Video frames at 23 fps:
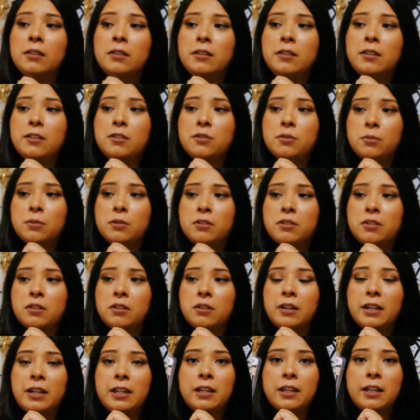these ones
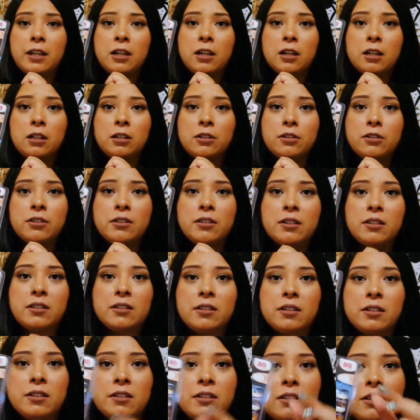are LA colors. It
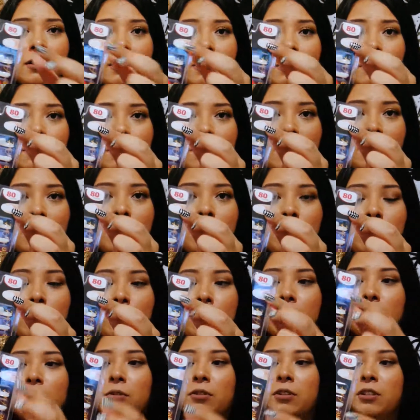says they're new.
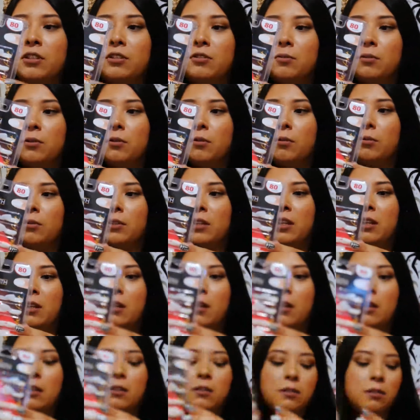These were only
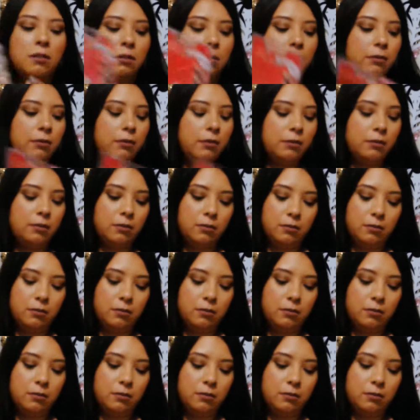$8.